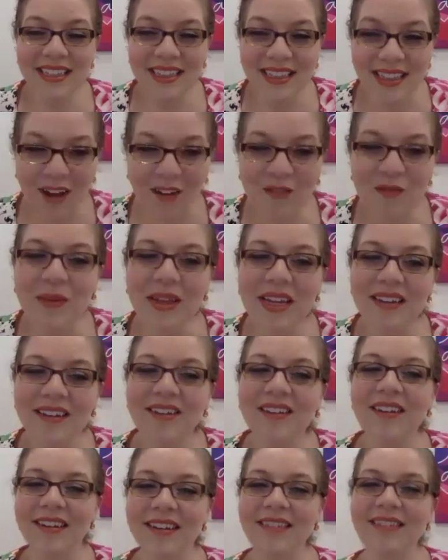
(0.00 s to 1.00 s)
love me a
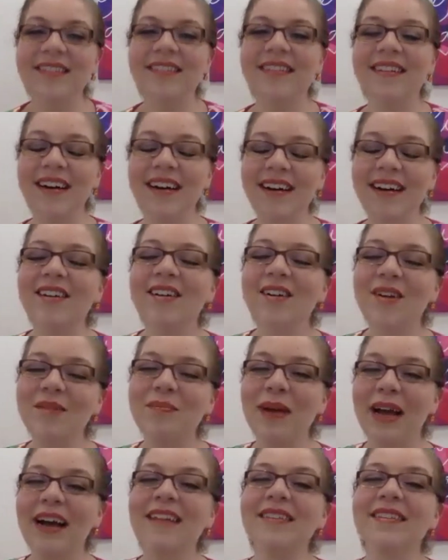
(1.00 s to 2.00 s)
good
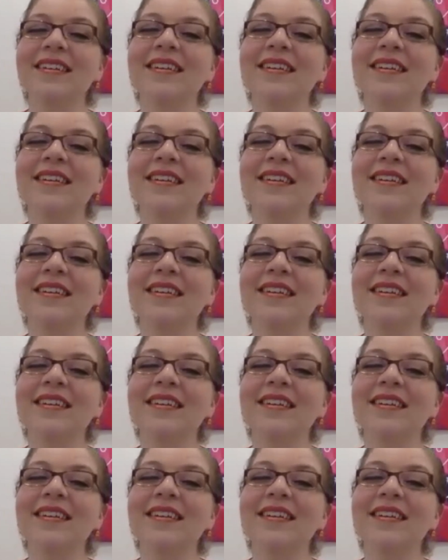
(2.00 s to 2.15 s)
ballad,